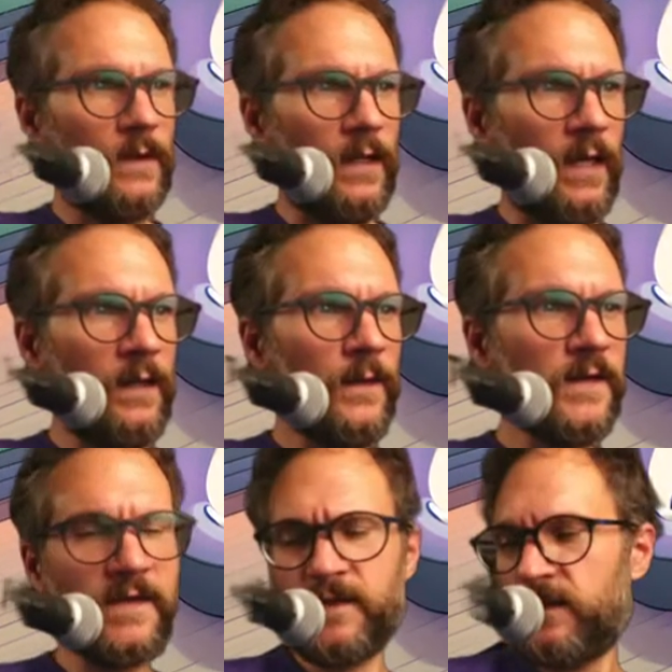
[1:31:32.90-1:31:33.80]
and
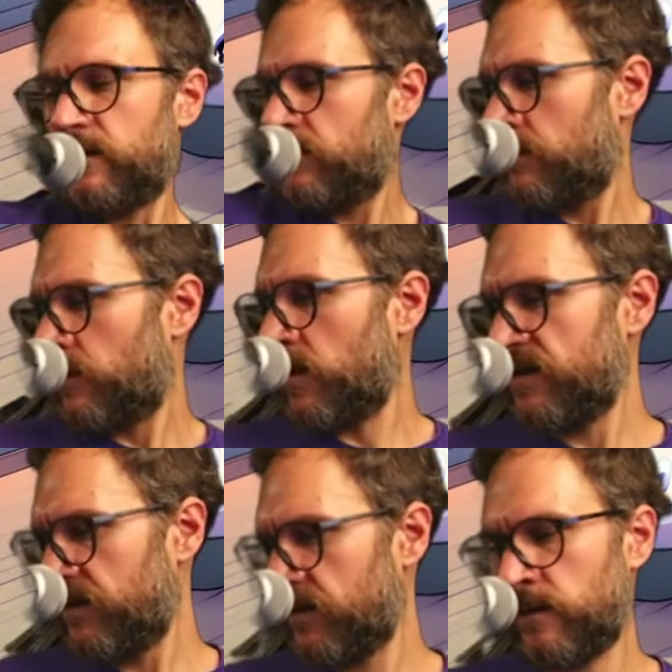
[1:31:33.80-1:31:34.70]
this is, you know, all
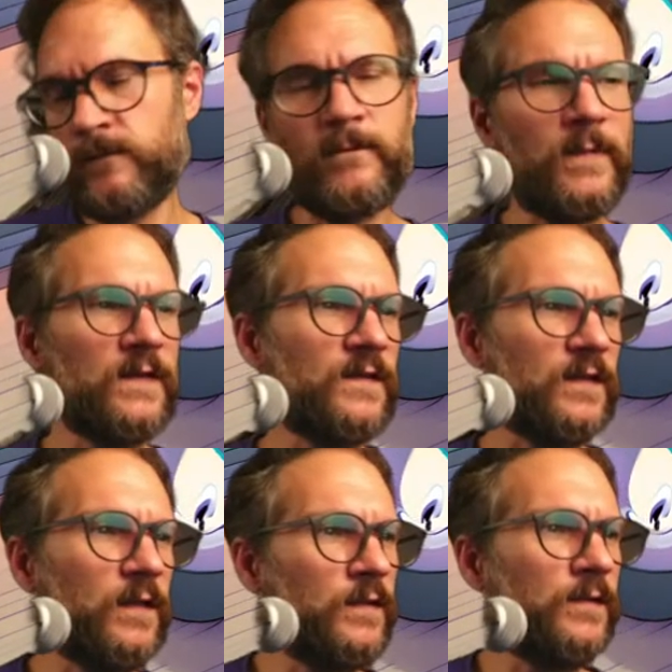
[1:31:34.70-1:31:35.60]
your
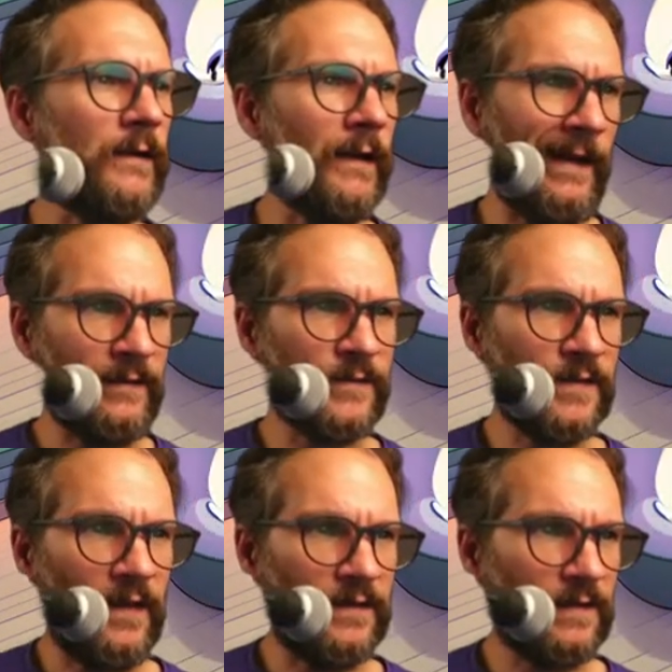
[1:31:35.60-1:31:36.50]
basically all your
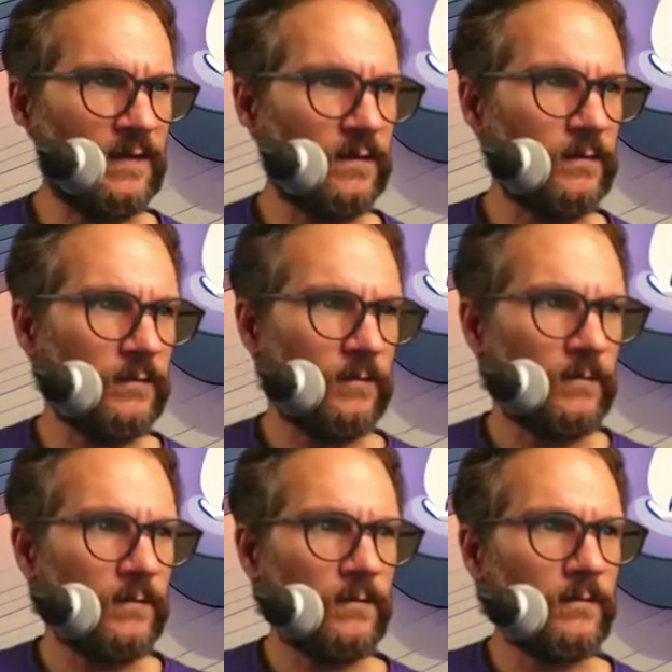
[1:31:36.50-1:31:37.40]
exercises,
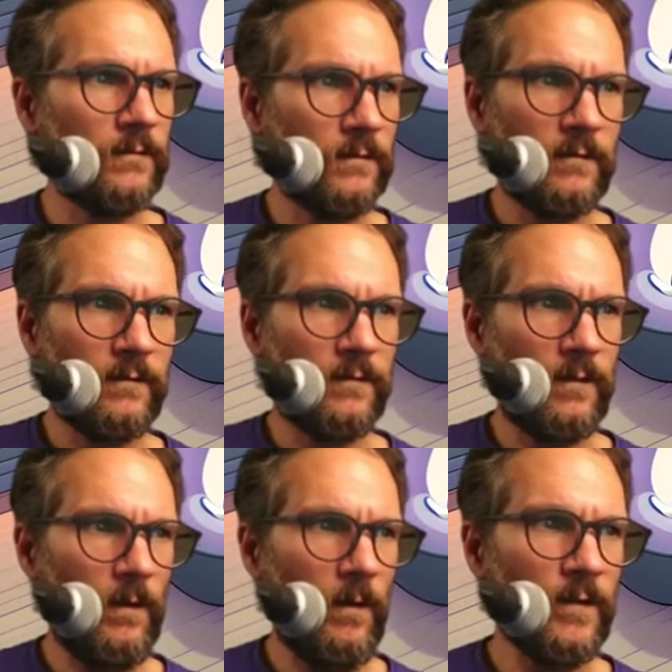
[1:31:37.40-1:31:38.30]

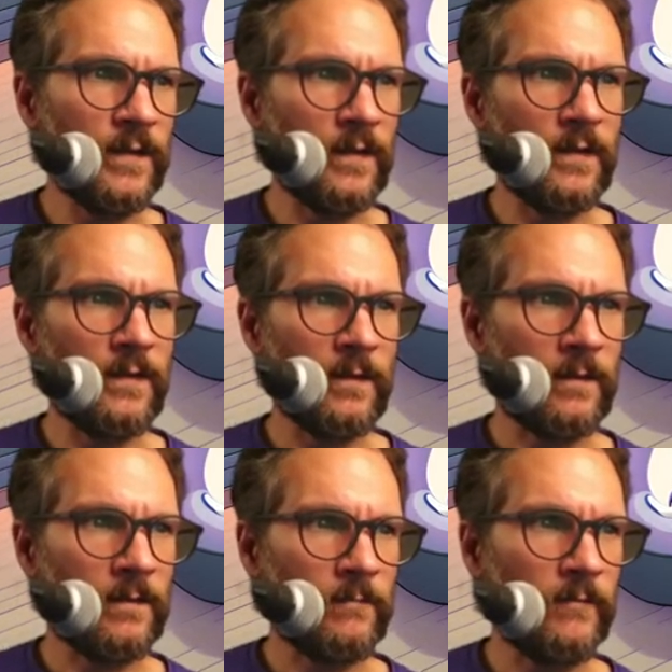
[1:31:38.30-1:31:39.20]
all your
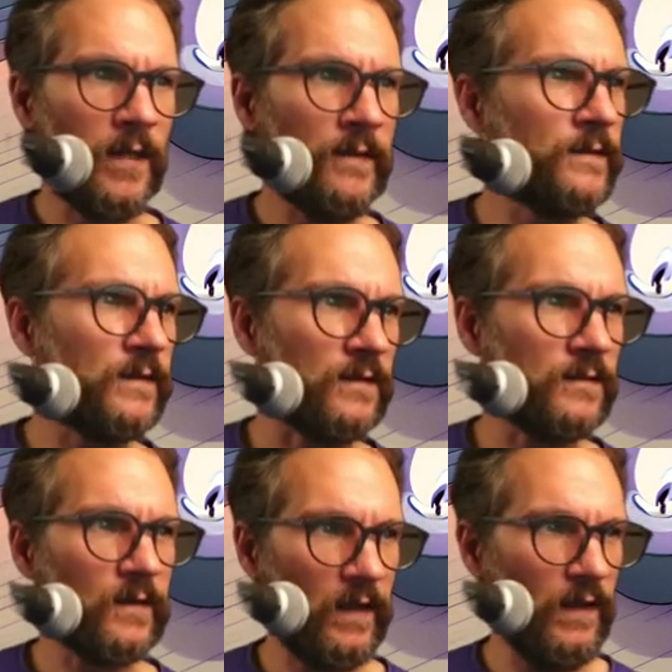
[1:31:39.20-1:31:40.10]
runs and
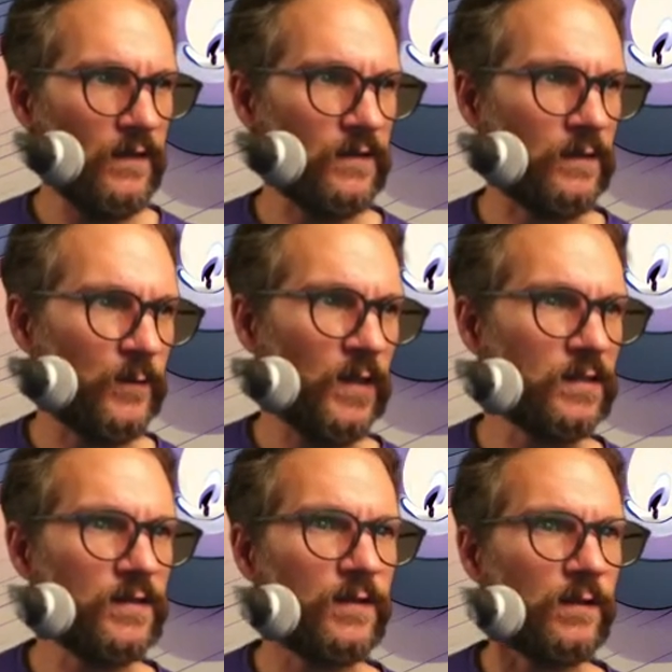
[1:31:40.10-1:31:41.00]
scales and
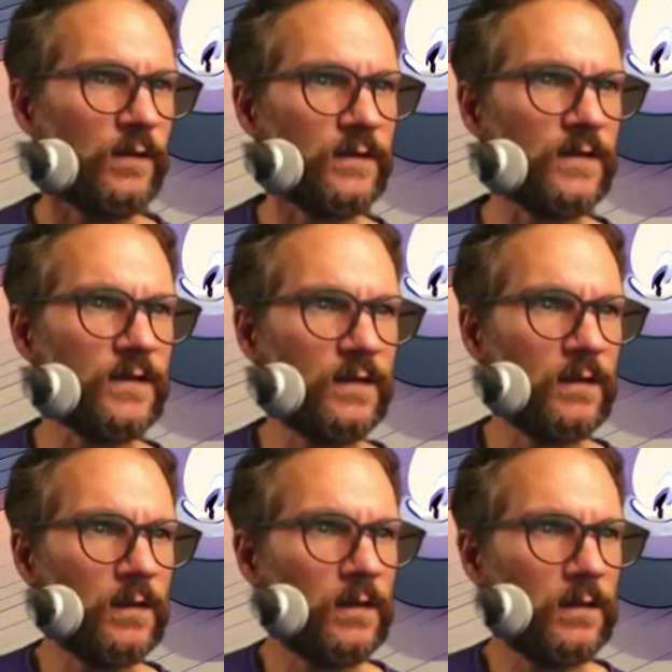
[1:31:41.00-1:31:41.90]
arpeggios,
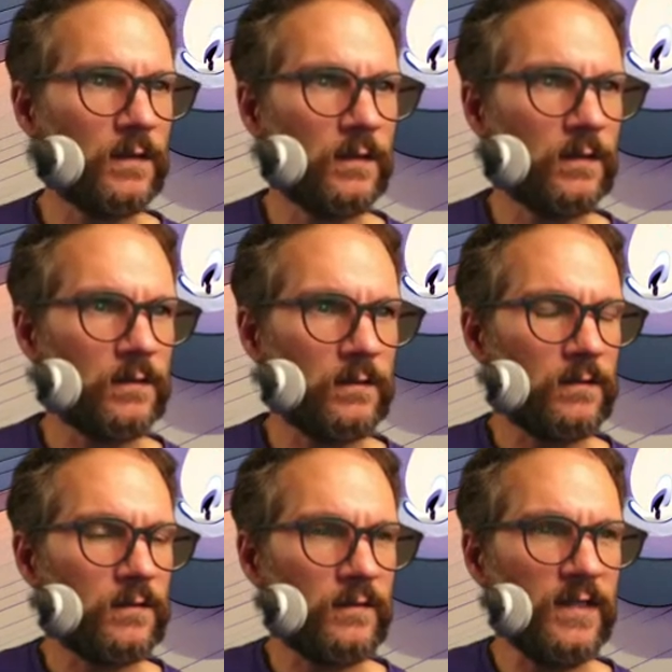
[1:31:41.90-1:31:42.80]

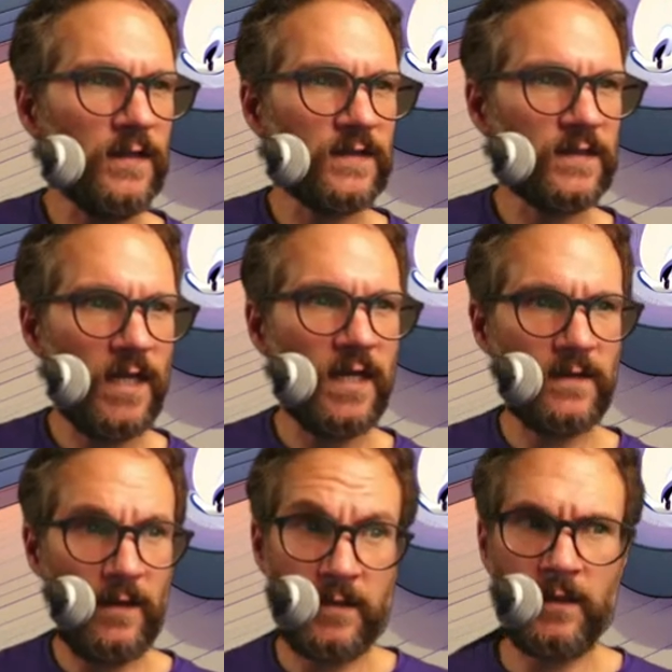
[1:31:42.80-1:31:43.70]
trills, shakes
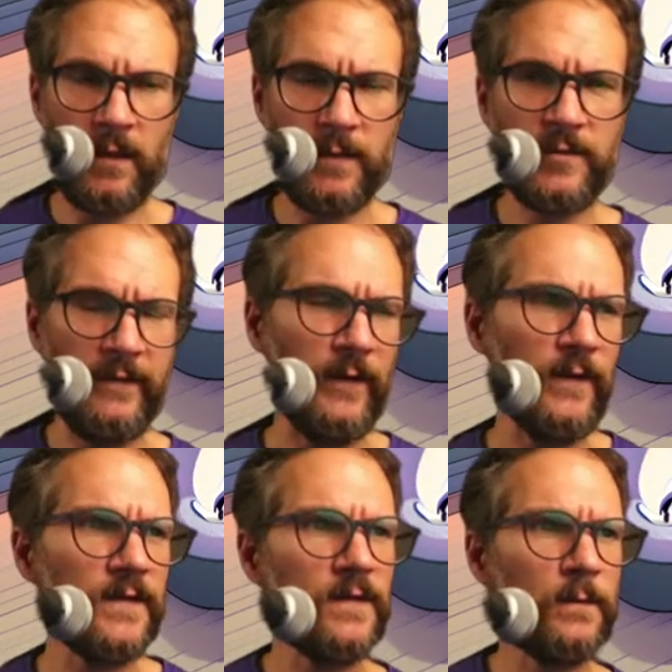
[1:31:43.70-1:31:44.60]
are are
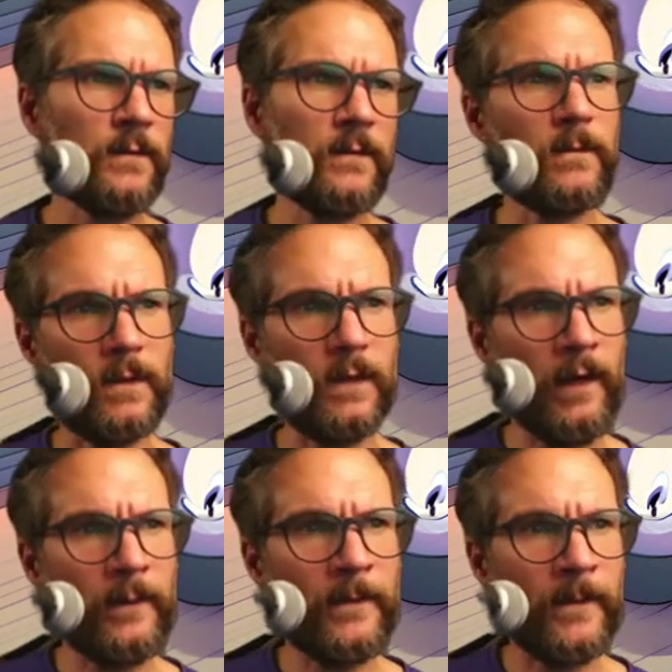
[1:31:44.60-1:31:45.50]
trills,
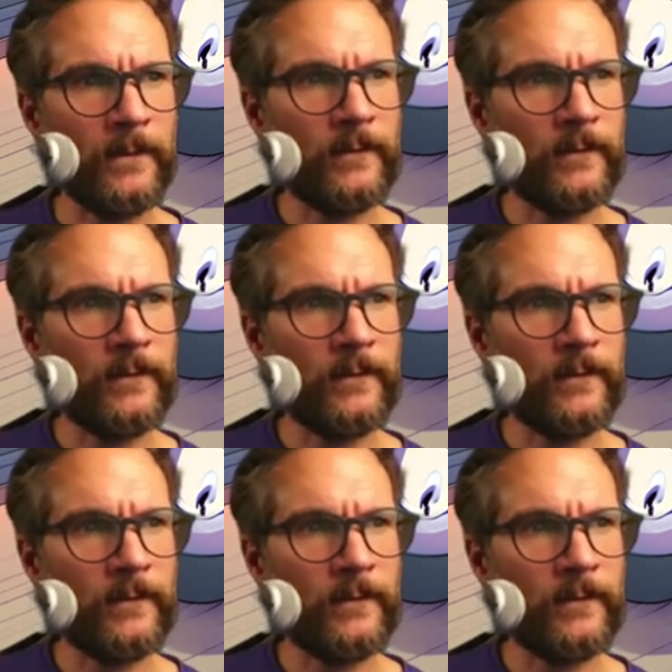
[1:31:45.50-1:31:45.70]
um,